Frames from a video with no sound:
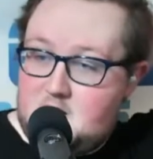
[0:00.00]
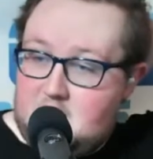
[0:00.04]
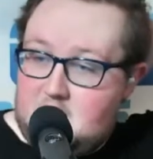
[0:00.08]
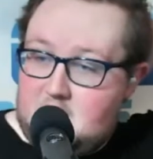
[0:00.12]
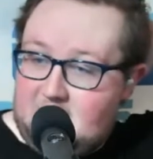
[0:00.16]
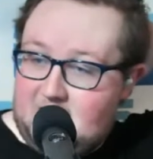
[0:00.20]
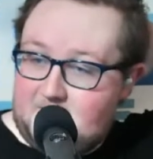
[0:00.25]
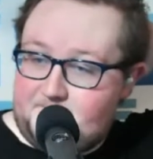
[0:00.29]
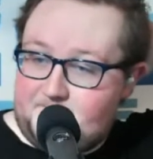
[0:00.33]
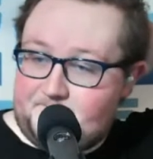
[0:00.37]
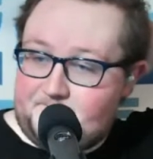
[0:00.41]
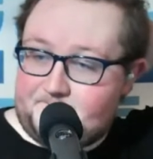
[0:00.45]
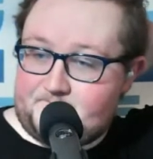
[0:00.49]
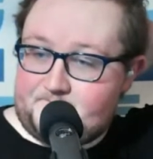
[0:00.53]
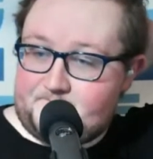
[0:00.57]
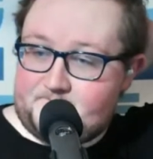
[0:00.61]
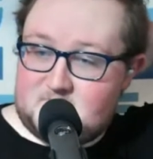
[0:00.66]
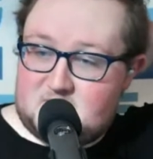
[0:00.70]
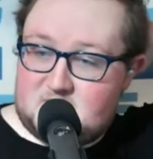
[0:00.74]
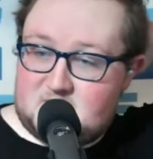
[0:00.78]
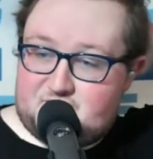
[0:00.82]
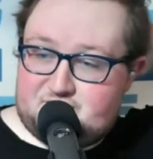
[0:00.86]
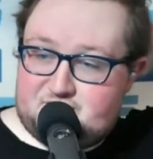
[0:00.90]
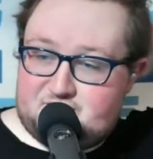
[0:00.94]

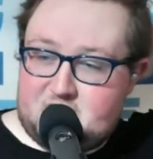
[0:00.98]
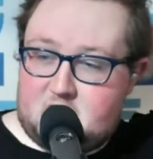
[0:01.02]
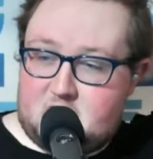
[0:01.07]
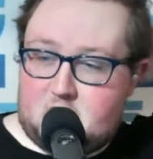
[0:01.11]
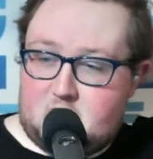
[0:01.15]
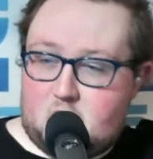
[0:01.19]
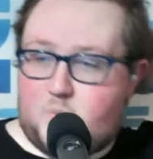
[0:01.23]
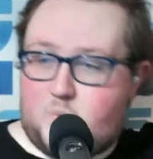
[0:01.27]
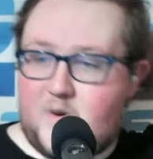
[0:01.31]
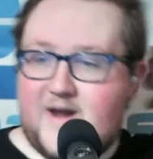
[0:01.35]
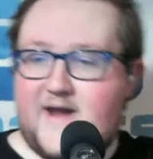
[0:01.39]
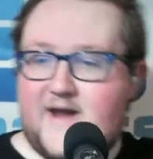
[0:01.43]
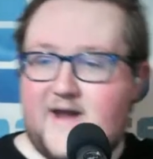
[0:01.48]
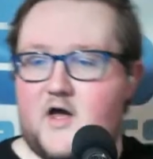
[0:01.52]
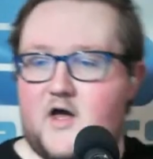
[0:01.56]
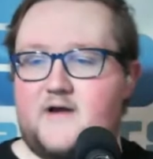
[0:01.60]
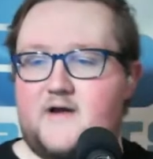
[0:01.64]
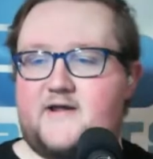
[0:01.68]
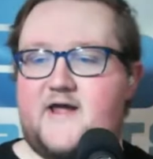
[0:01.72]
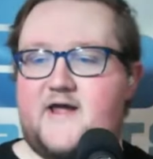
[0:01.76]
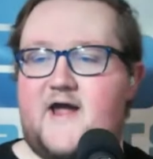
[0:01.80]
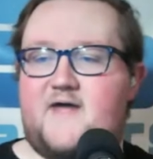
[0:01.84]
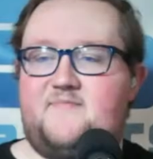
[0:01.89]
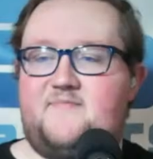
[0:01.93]
So
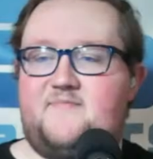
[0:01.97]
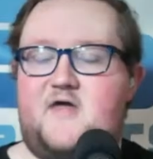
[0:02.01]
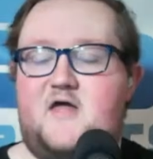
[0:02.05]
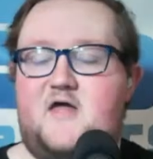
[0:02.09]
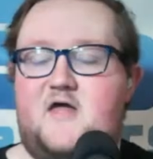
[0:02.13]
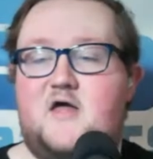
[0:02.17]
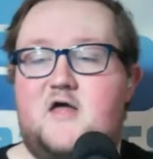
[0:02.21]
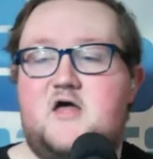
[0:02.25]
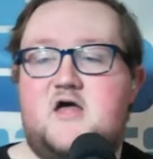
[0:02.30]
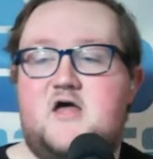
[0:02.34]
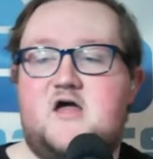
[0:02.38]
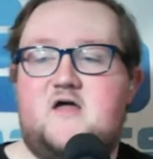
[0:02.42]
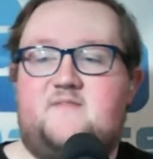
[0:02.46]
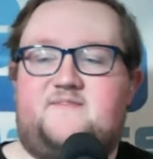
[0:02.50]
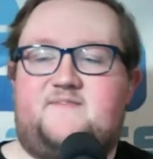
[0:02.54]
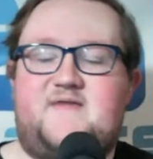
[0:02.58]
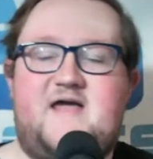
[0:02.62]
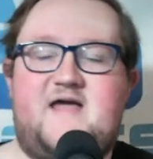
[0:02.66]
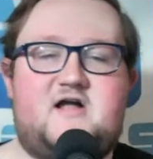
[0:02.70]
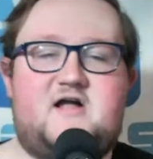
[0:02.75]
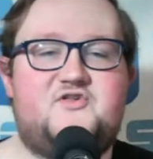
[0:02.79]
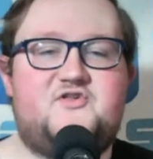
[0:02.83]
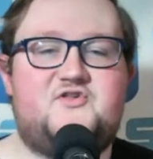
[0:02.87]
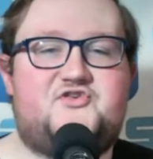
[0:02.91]

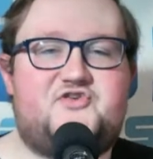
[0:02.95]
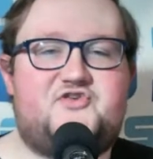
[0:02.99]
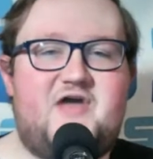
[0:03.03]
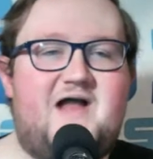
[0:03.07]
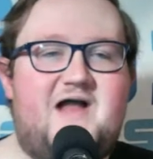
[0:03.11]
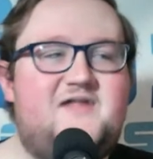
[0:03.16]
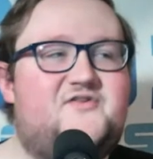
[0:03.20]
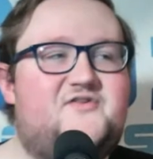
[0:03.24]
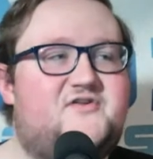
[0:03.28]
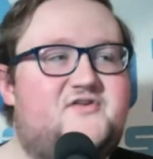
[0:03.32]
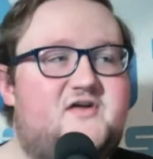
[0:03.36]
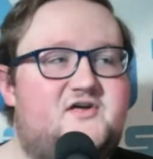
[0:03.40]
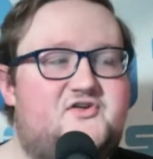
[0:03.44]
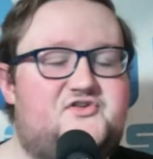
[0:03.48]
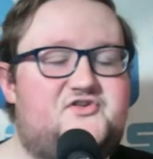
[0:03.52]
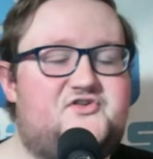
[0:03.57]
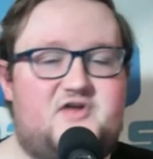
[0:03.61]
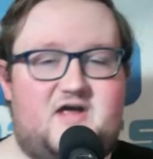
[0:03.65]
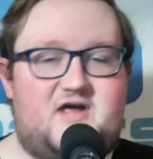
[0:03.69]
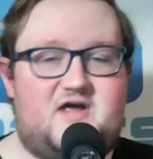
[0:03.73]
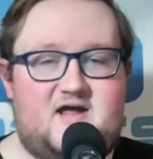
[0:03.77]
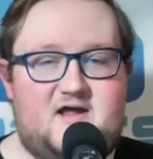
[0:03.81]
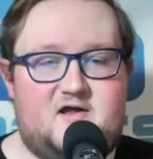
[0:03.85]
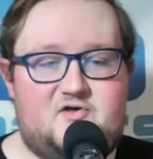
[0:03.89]
the
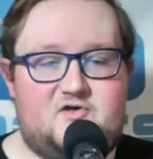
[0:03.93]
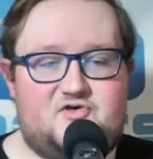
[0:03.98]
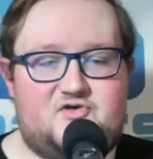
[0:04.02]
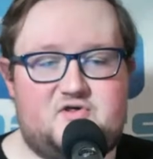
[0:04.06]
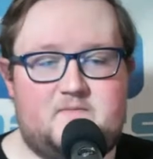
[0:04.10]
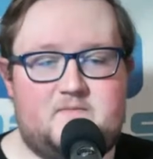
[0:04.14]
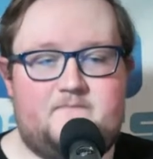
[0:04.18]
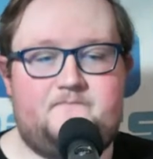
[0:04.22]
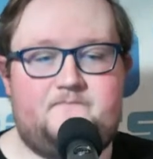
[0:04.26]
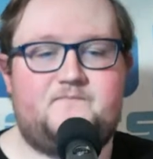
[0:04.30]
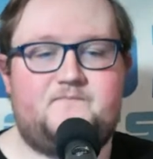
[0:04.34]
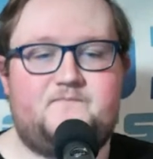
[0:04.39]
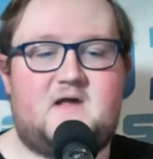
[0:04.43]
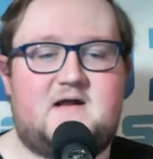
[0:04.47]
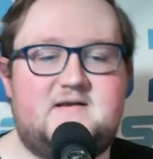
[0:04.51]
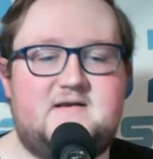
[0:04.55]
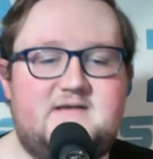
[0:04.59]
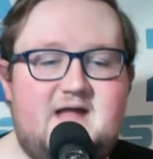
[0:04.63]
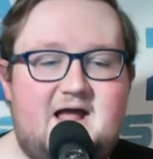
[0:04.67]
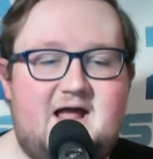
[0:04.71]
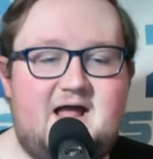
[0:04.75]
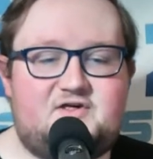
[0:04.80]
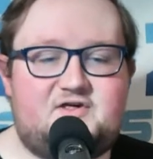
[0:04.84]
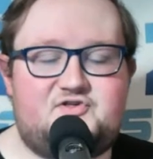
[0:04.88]
consensus is
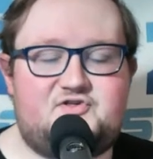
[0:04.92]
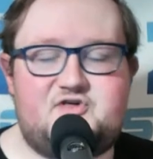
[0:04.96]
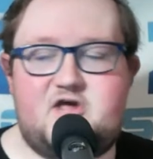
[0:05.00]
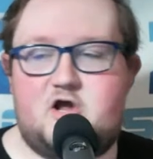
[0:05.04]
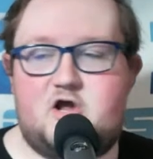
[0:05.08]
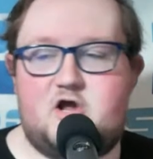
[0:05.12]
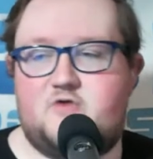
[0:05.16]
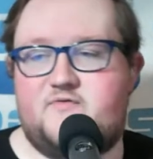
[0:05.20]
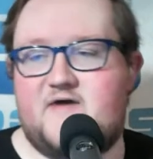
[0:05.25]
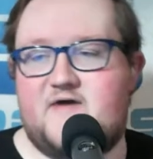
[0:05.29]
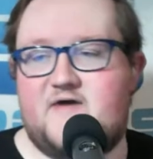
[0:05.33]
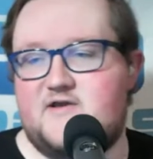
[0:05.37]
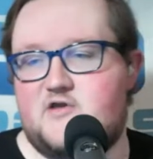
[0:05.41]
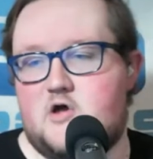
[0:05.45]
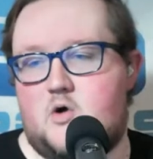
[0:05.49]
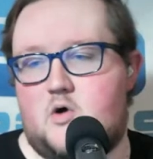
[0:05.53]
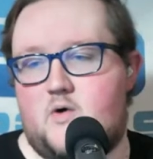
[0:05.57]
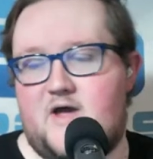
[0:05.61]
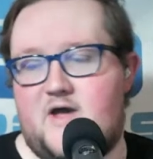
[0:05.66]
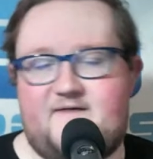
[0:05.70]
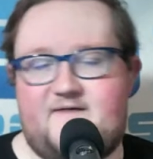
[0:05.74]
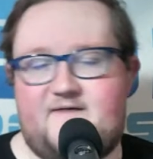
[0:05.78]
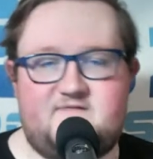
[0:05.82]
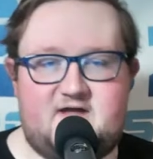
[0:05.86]
next year they
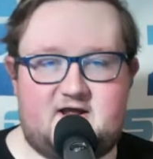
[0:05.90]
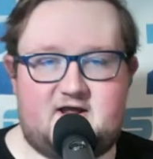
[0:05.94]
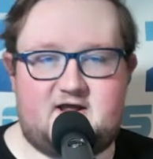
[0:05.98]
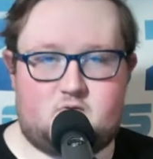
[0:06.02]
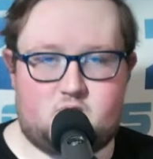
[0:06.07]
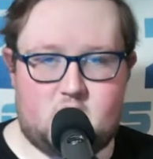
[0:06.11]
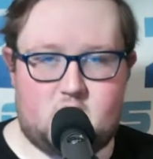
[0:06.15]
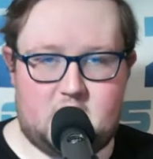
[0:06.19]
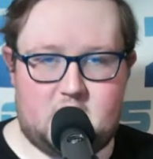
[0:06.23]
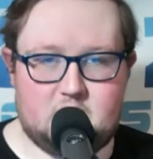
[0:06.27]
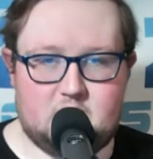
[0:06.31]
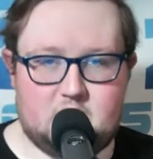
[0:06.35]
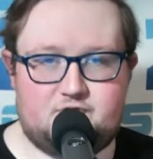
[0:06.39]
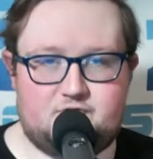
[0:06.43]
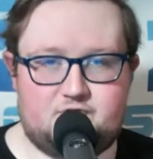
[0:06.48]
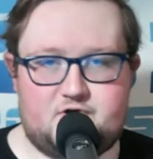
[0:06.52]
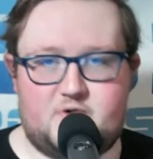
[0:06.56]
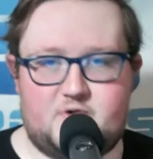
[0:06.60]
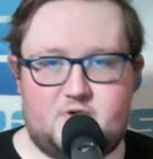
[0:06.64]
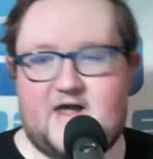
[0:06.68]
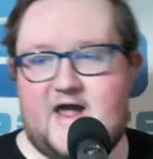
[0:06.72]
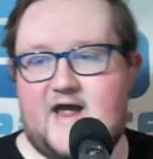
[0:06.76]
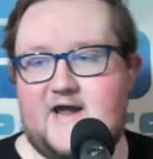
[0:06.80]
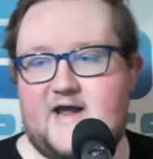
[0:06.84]
don't have Nick Rose.
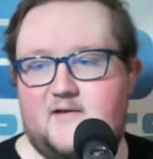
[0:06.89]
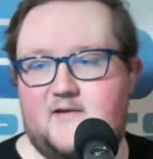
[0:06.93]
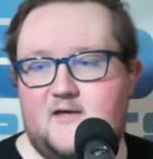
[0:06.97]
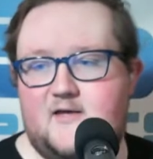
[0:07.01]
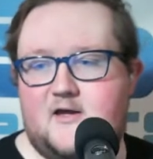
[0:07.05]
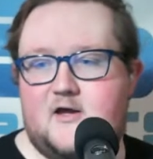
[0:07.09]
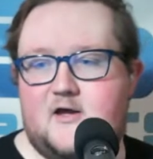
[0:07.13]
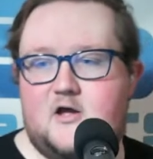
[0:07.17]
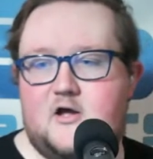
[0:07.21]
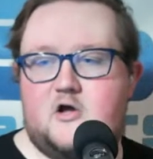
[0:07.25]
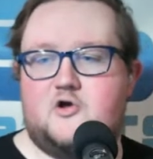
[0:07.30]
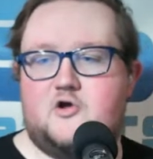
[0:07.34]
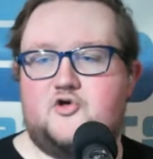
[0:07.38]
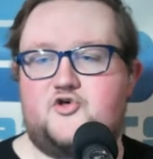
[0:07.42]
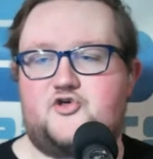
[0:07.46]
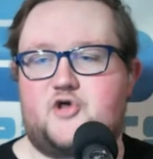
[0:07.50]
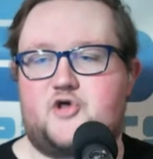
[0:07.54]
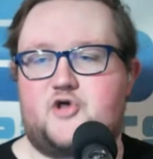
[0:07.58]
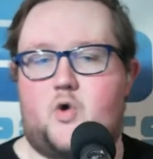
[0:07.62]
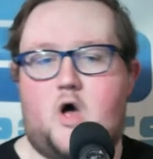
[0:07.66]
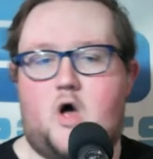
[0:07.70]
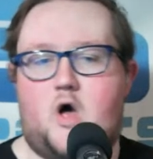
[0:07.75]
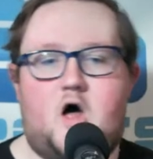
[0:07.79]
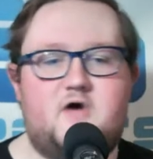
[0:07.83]
Okay.
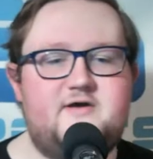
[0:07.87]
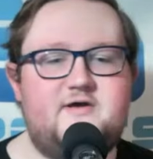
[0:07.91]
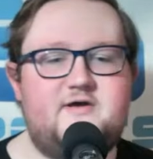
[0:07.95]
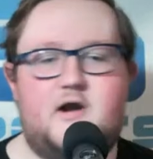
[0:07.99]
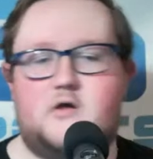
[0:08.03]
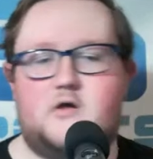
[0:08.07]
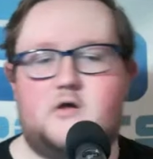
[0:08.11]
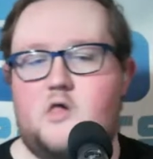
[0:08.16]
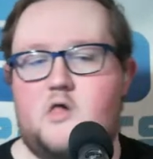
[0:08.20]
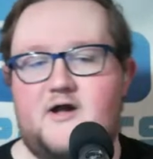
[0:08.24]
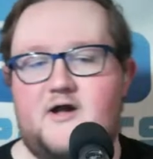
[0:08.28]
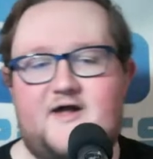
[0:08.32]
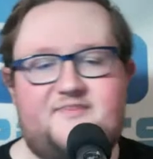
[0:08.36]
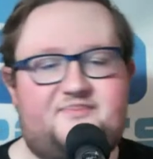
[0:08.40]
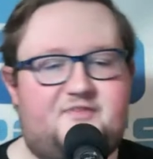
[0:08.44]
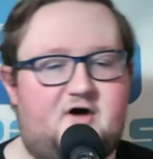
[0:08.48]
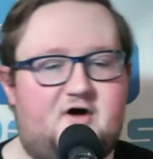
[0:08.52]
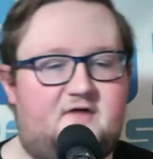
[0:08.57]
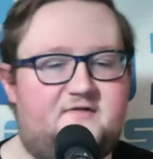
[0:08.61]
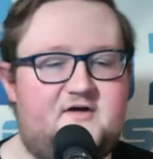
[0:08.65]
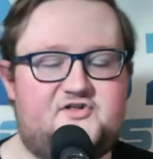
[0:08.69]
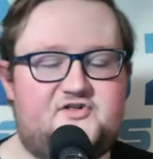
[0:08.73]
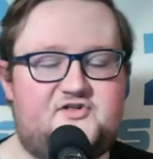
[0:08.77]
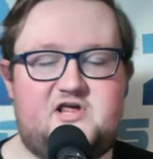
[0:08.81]
So all year long, I
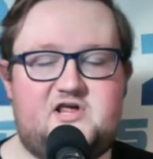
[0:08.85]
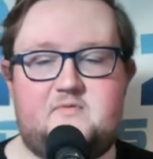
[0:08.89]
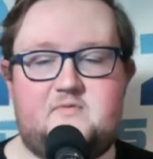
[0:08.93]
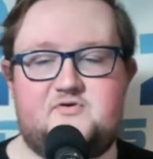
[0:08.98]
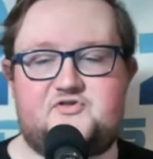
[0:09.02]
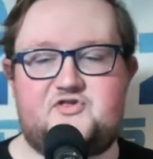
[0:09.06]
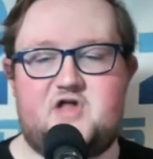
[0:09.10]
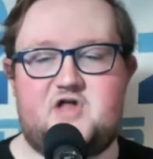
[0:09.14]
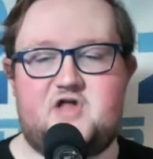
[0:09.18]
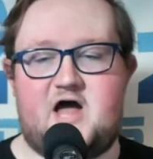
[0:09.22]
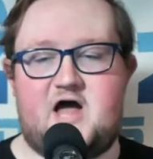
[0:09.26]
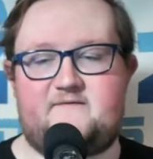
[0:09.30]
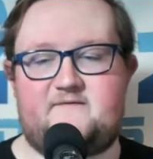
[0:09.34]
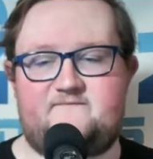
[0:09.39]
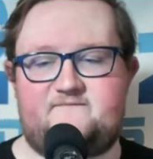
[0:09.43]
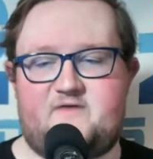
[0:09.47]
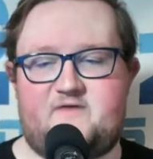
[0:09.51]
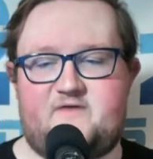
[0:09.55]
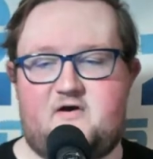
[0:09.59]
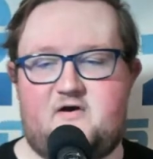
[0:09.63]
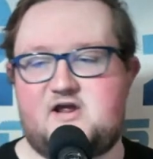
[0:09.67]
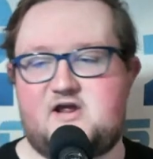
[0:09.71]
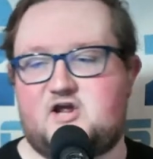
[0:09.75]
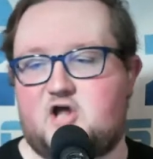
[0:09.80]
thought this team was not
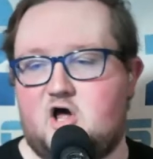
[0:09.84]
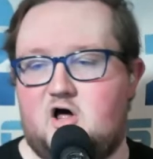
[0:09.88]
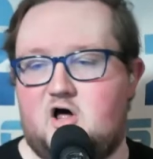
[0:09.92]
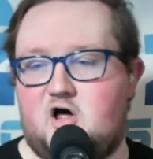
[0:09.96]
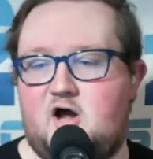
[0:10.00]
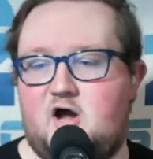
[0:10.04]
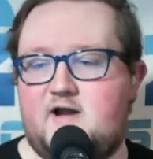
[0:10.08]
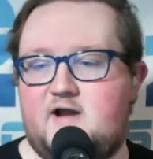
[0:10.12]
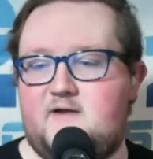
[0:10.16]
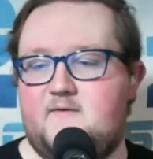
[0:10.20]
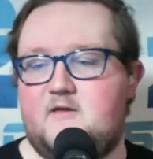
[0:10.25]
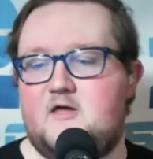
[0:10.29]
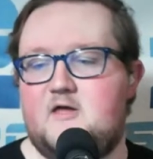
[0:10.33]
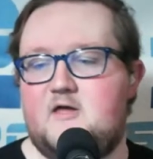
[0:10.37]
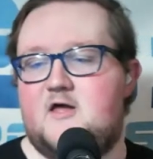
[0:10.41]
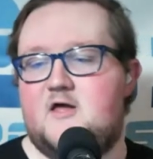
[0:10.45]
very good.